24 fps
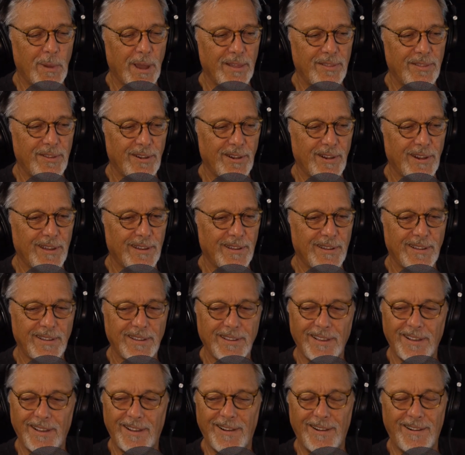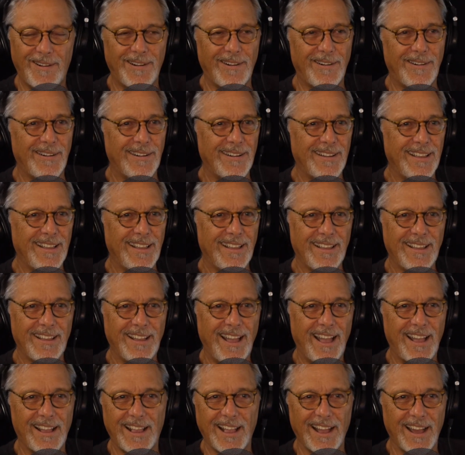I thought, oh,
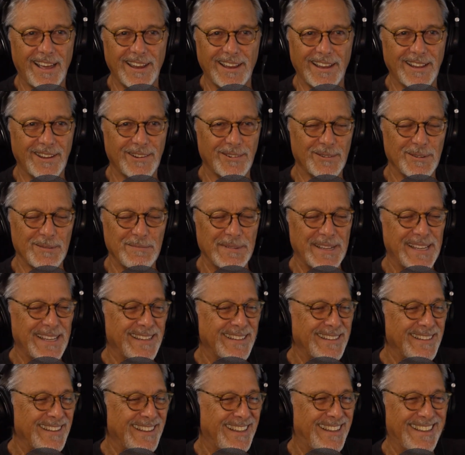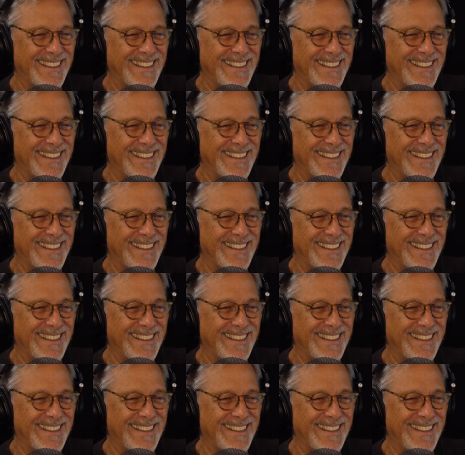I got Ingram, man.